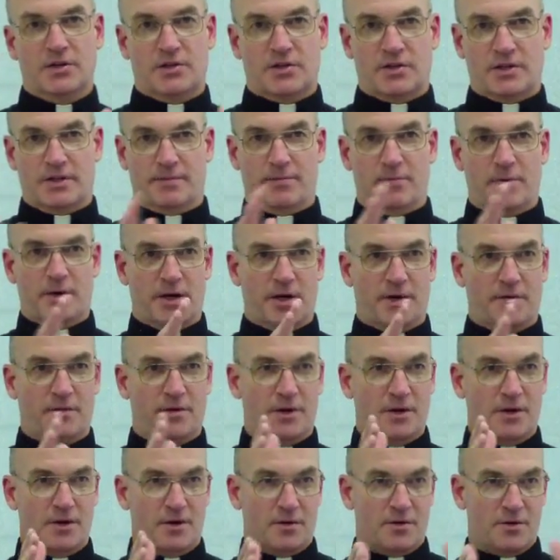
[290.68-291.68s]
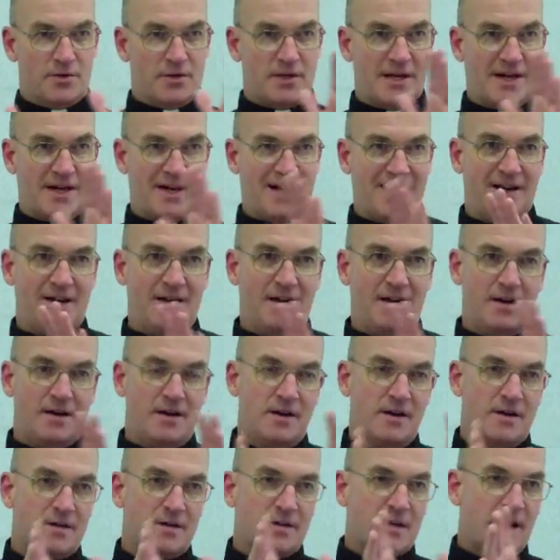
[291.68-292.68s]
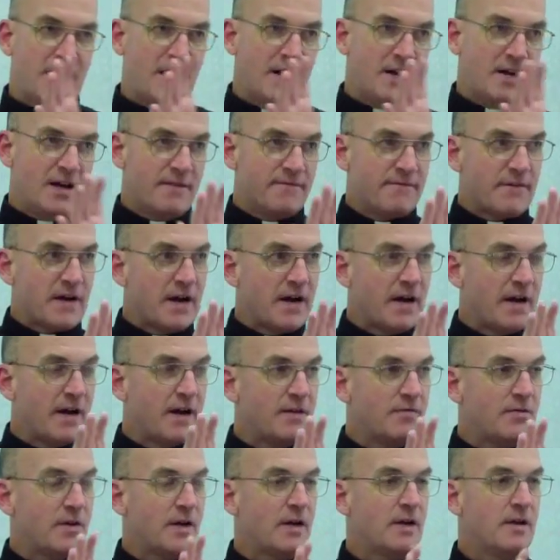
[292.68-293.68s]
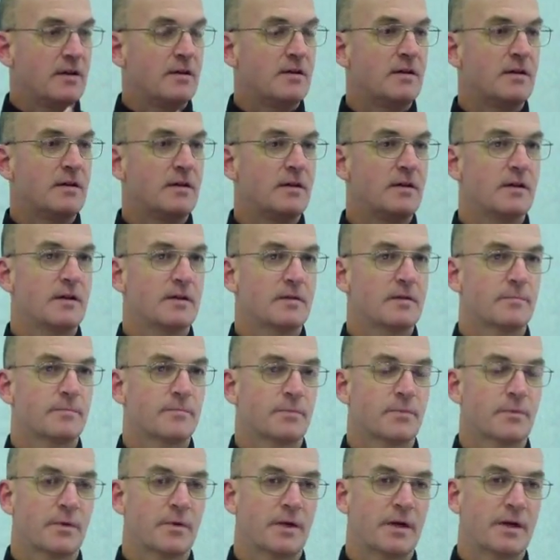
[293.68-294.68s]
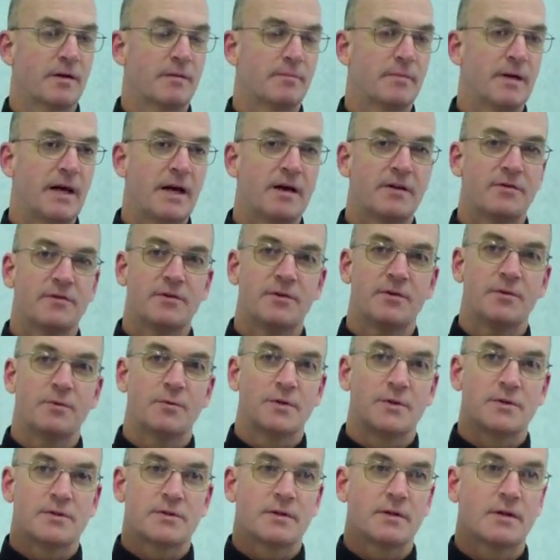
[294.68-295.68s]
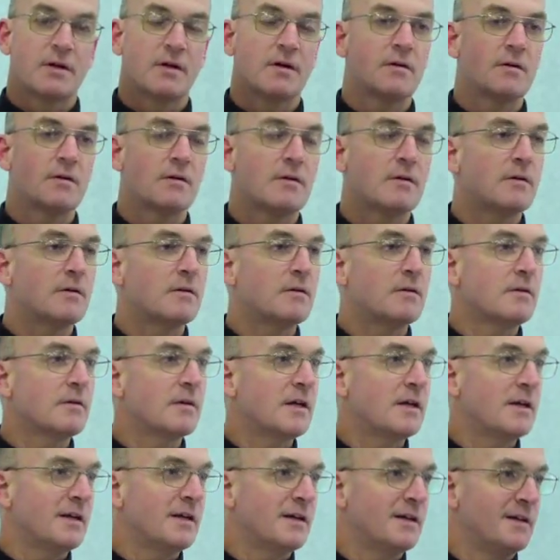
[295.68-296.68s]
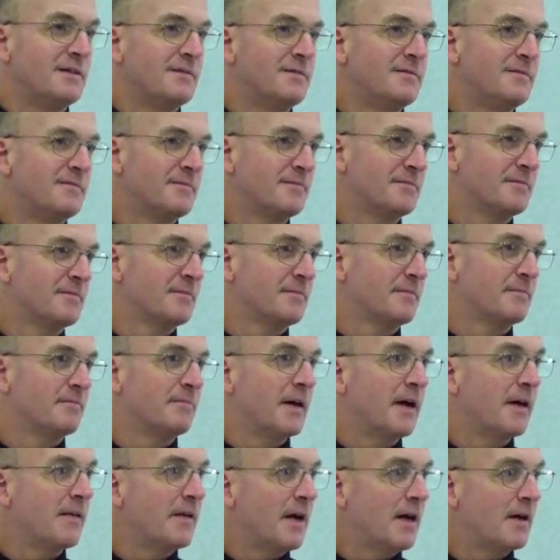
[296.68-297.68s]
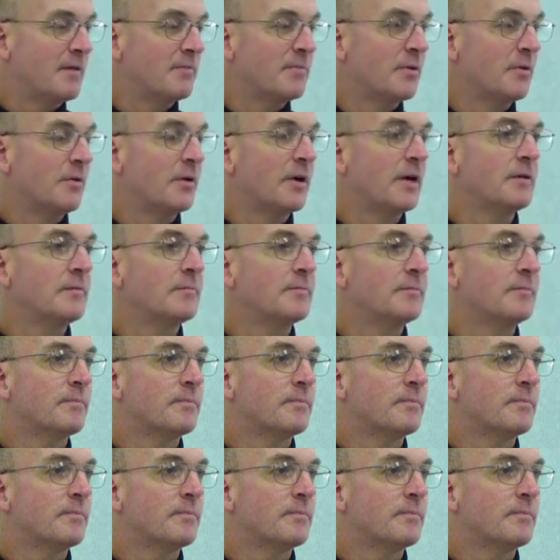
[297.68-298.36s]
somewhere in the years 80 to 85 A.D. Well, Matthew was long dead by that point.